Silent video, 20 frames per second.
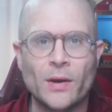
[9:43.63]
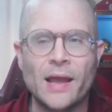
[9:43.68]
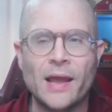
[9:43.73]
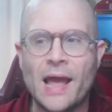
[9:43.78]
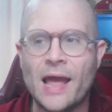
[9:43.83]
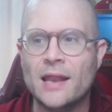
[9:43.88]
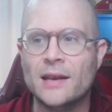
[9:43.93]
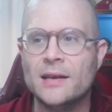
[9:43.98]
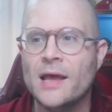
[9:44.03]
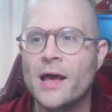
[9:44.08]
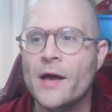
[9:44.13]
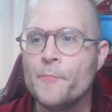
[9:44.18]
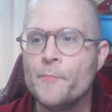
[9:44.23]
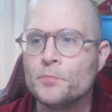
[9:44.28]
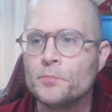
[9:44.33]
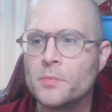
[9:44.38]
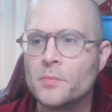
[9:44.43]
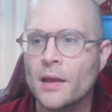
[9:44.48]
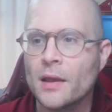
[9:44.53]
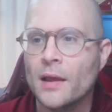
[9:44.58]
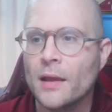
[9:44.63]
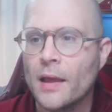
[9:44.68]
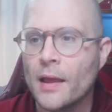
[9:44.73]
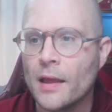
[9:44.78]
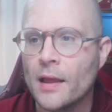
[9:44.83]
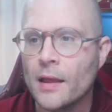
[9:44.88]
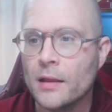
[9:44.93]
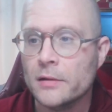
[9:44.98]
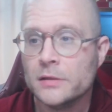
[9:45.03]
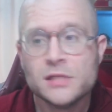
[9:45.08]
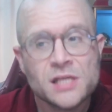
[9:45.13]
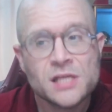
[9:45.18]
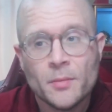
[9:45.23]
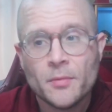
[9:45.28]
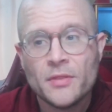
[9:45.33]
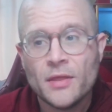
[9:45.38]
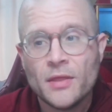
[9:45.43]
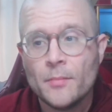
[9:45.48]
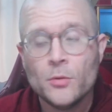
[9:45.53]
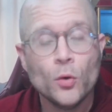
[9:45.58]
And Some of them
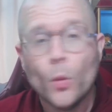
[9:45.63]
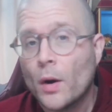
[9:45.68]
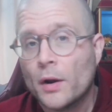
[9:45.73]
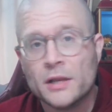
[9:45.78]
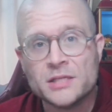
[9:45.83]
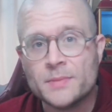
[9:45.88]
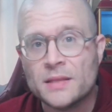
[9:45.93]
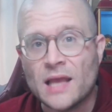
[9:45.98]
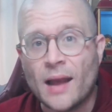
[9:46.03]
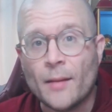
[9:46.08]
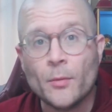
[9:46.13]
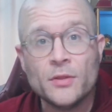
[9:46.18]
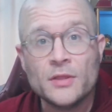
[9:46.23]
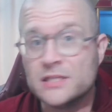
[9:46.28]
you want to spend time with,